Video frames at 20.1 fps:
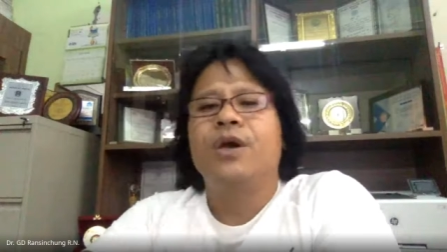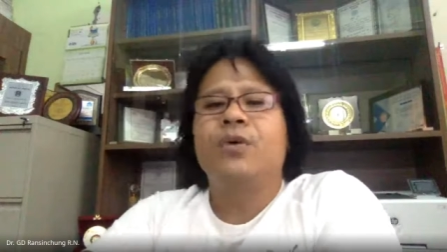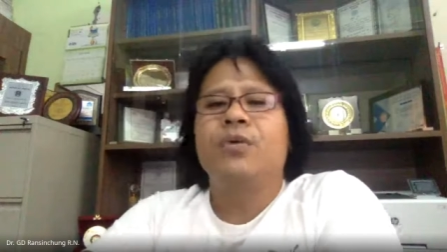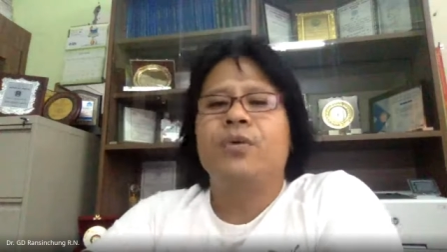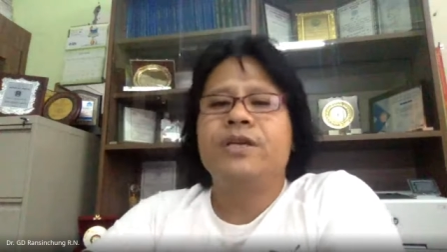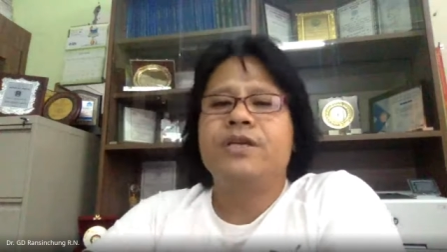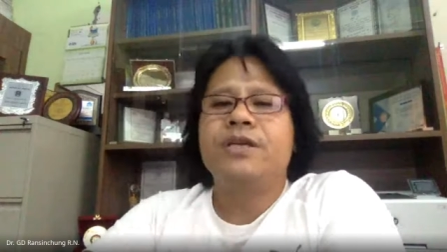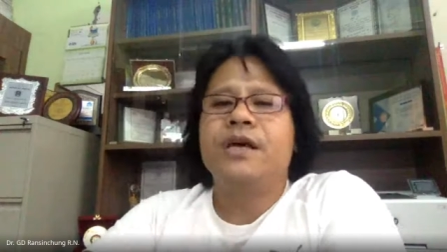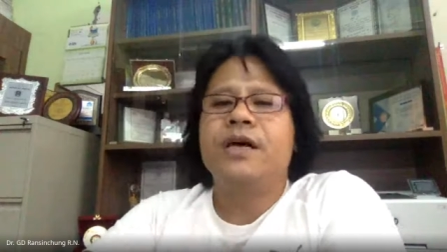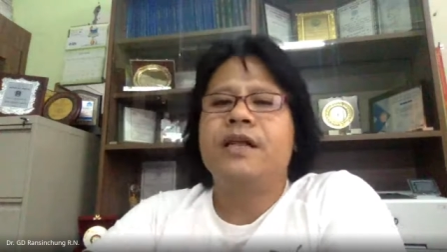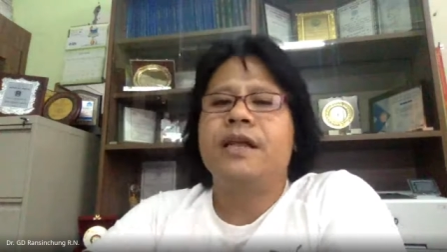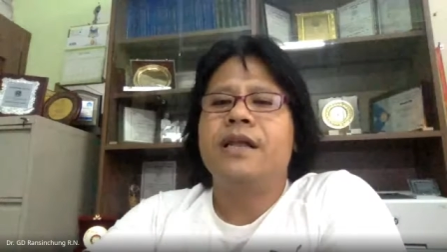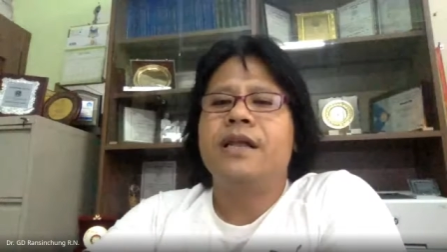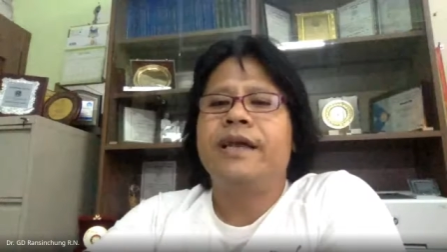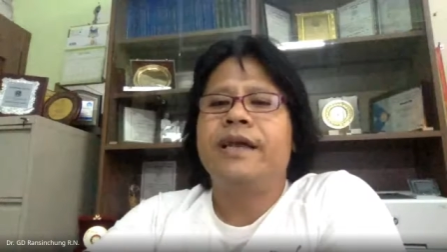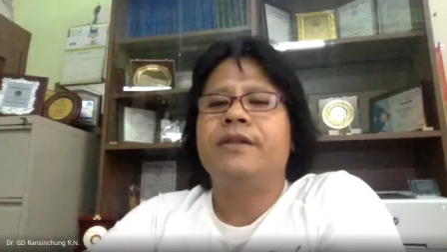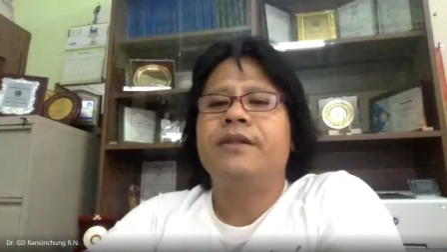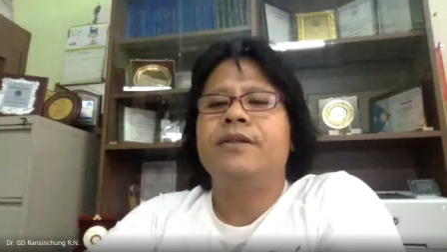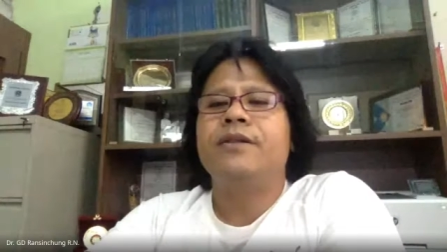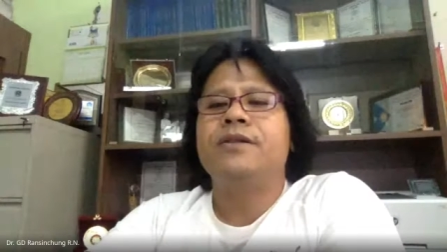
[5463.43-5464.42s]
which are
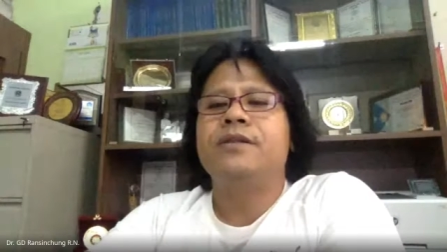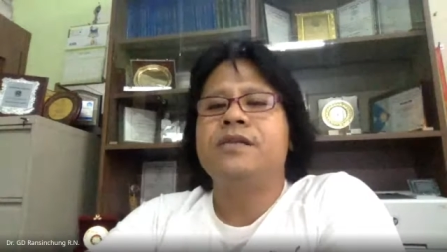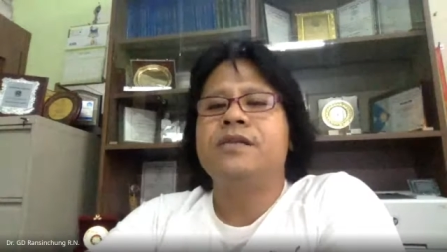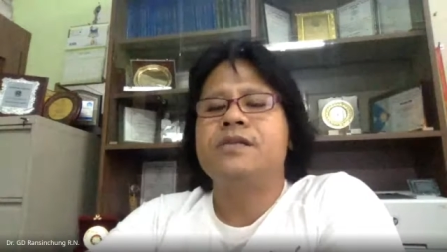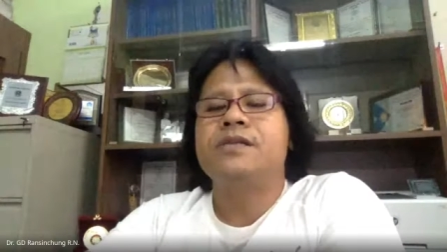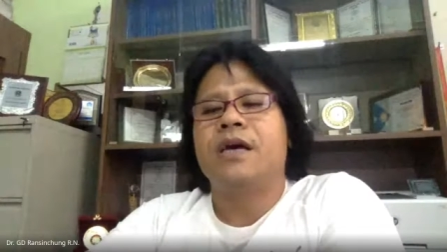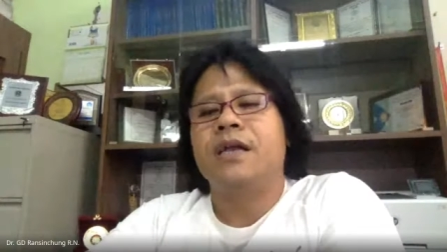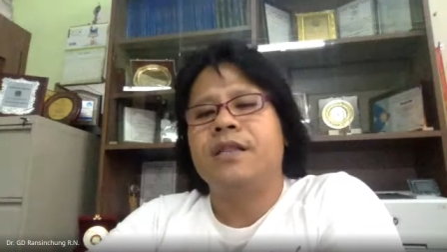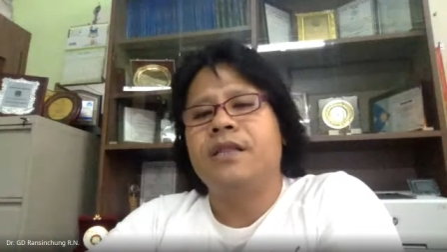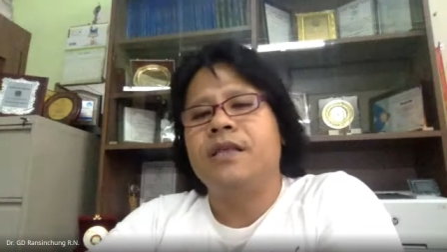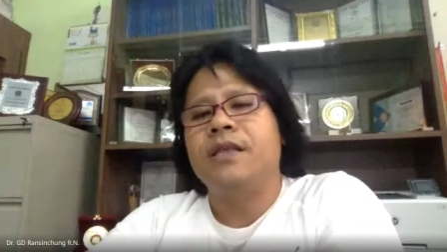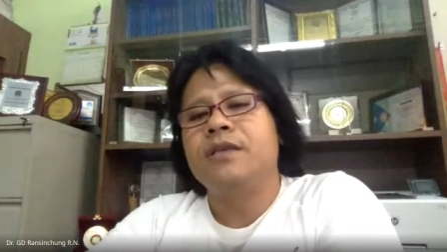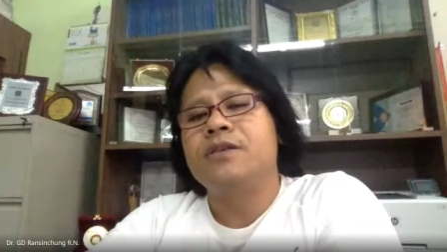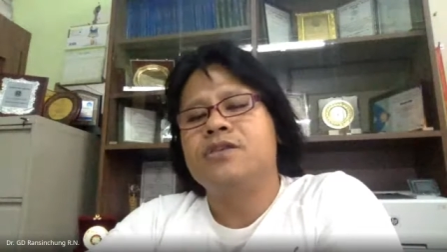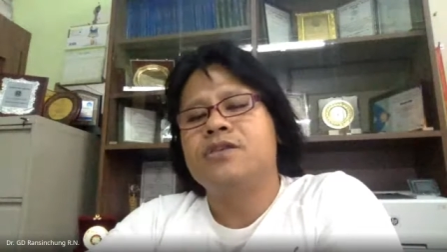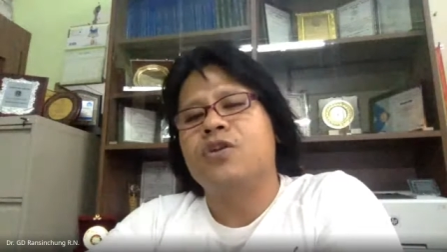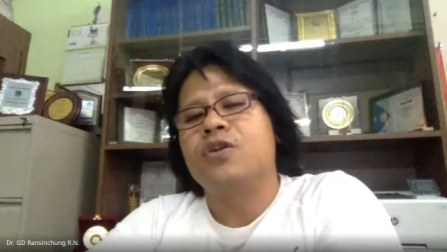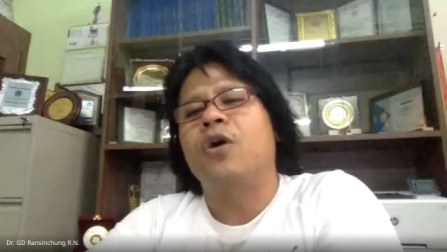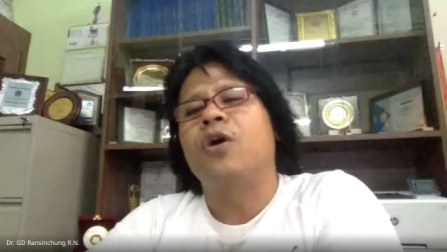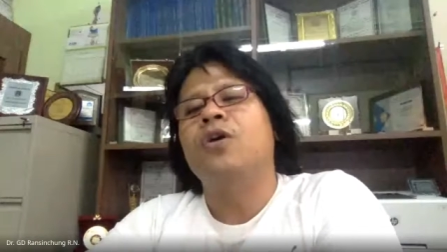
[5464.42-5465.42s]
like, these are the
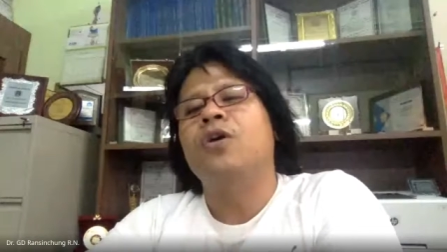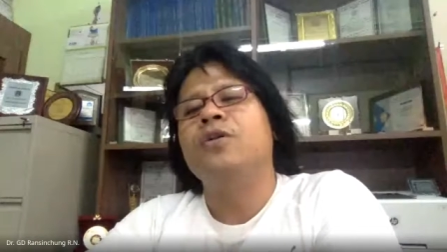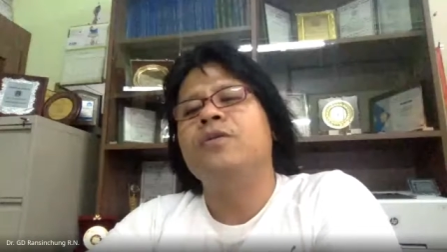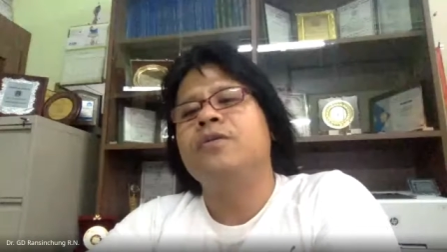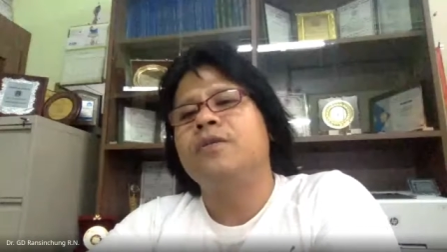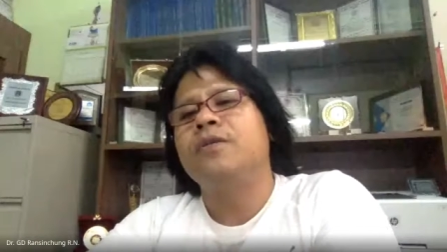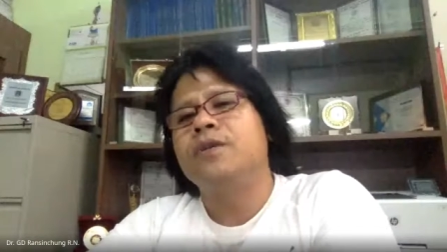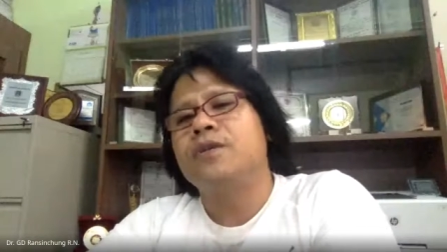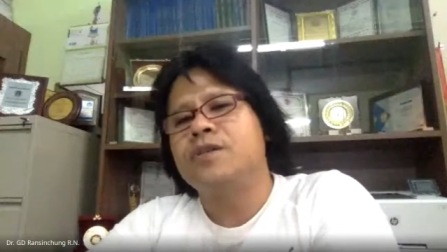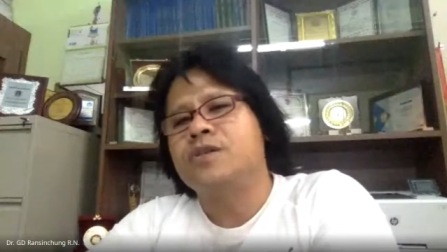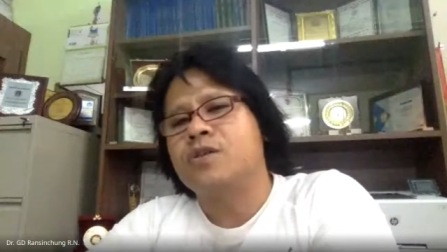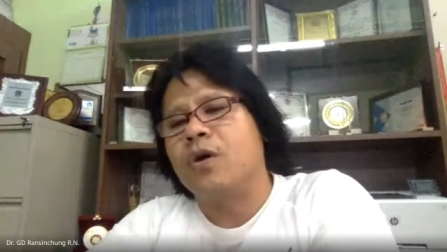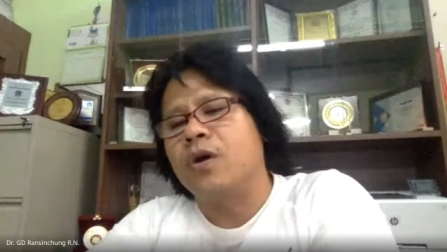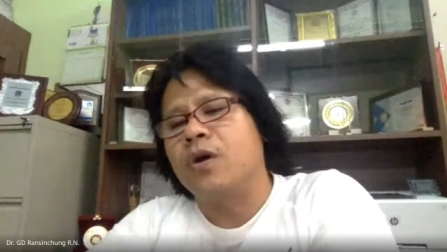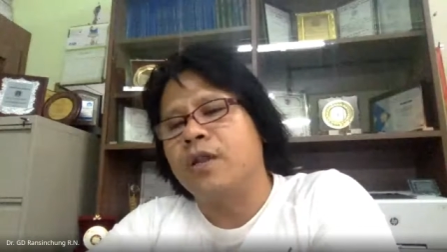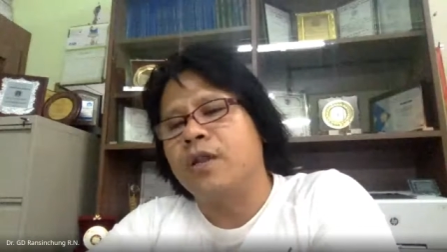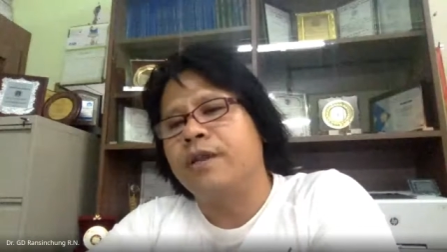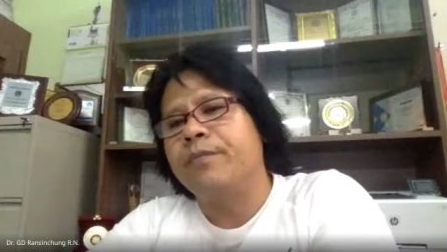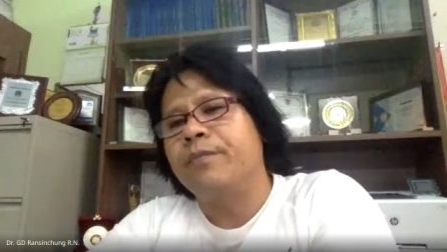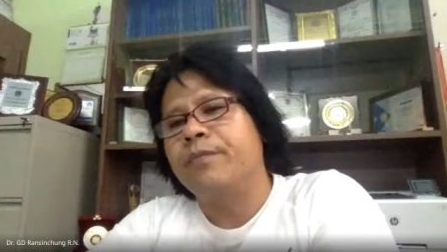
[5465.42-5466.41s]
stone, the
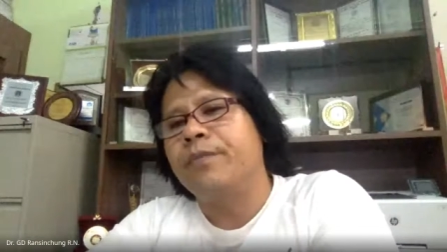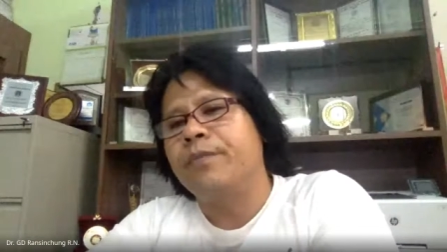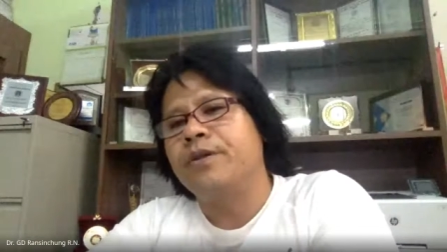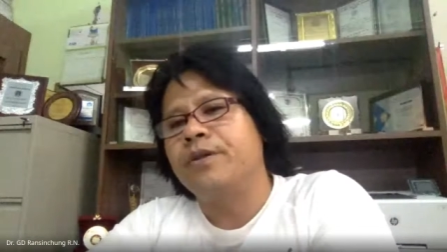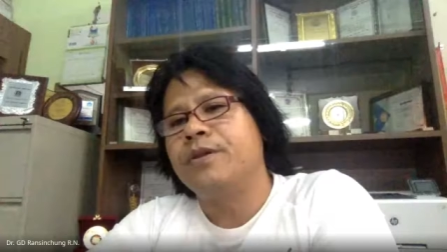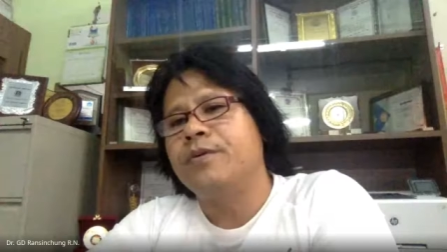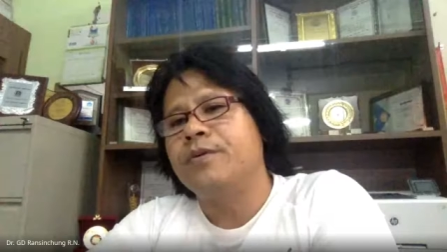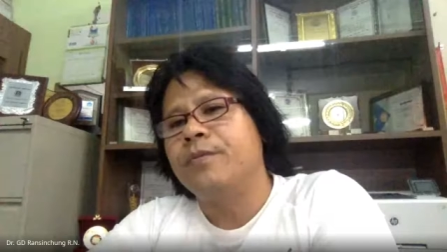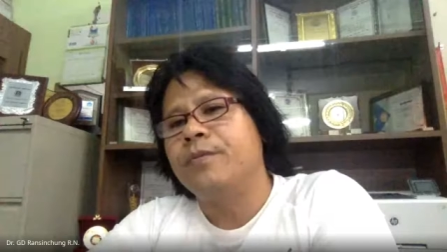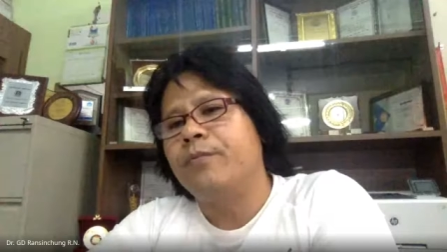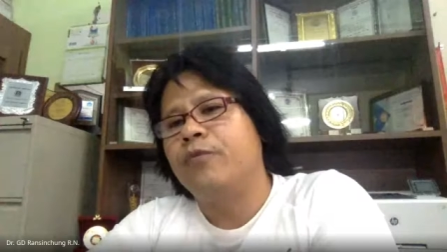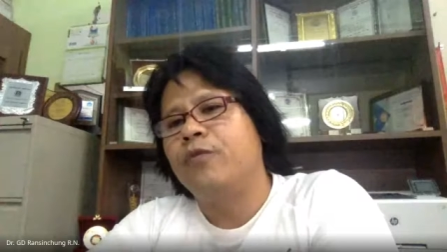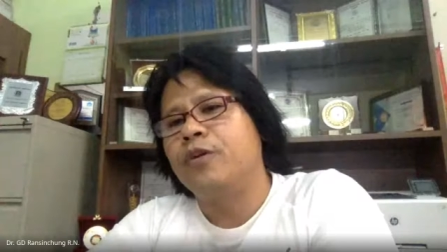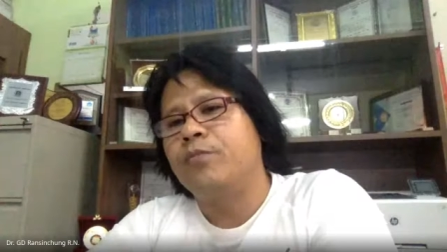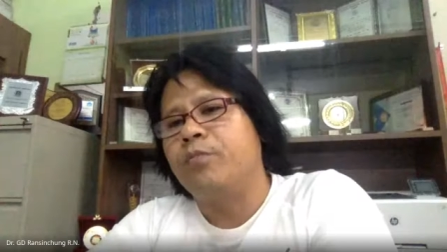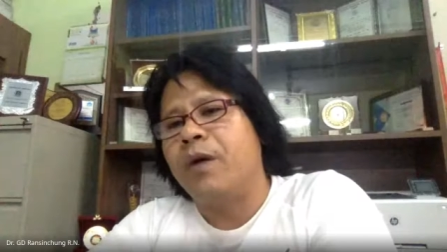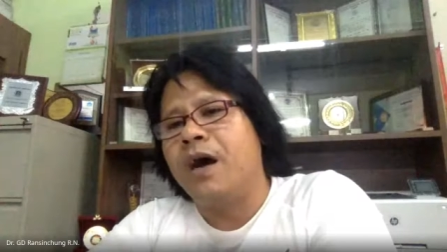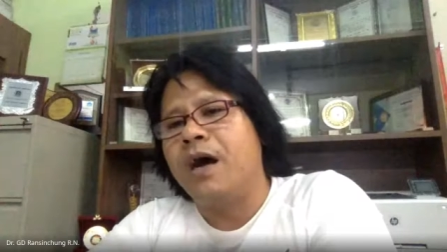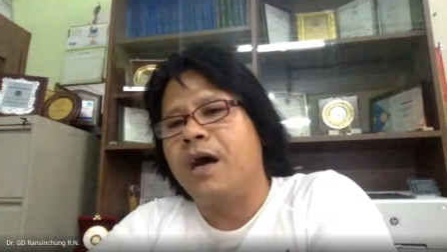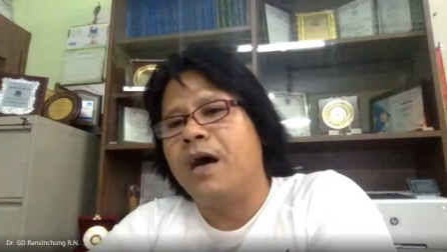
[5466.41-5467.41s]
soling,
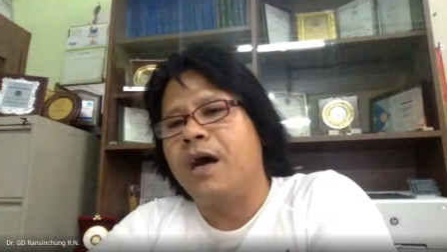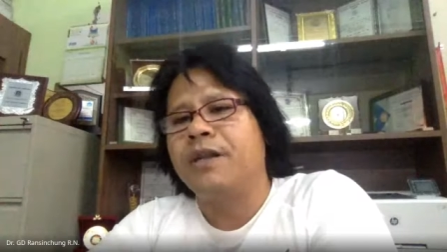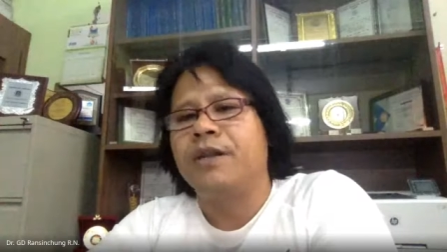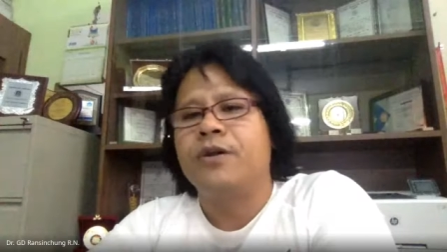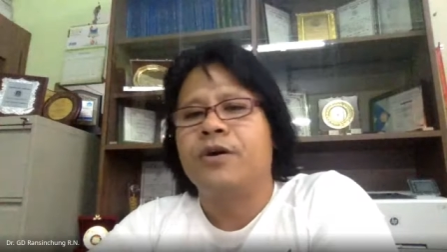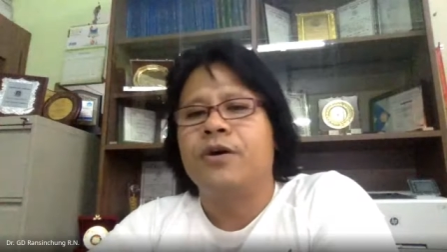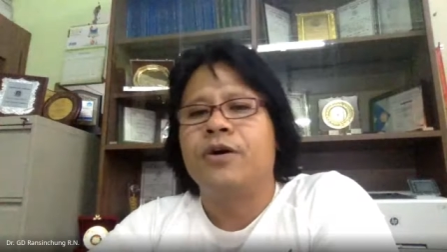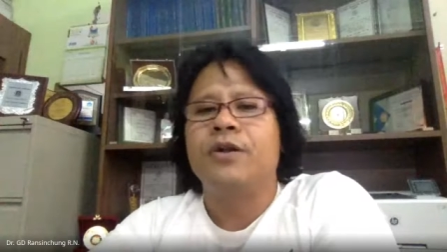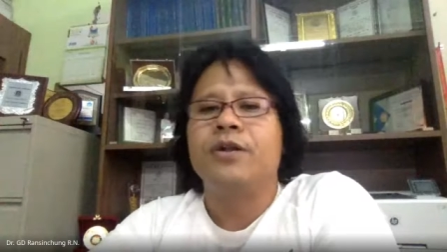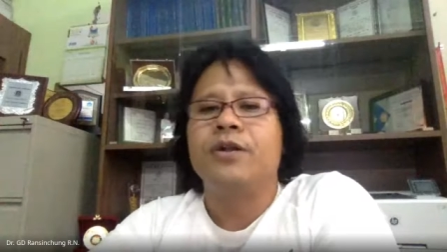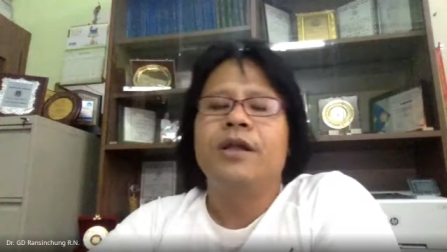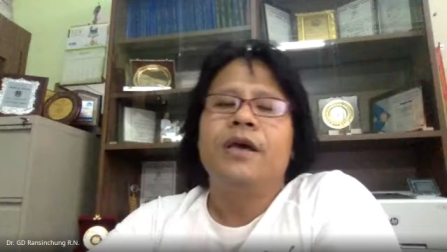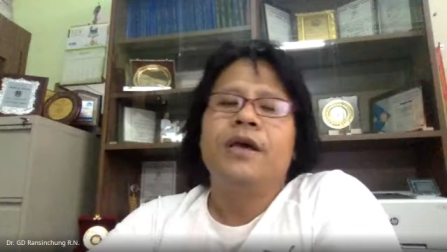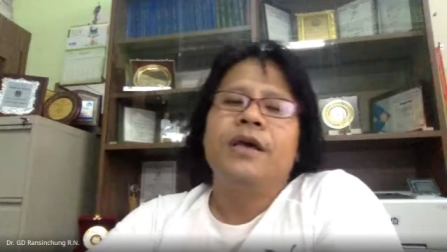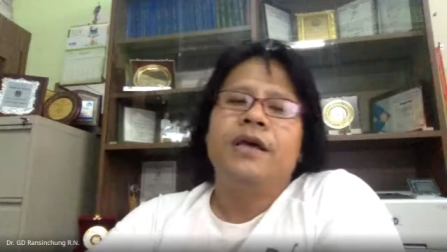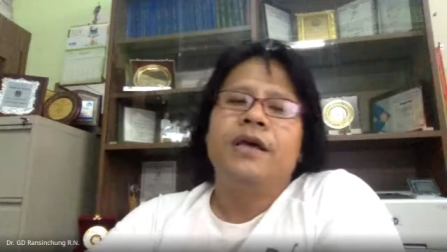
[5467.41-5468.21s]
footpath and all.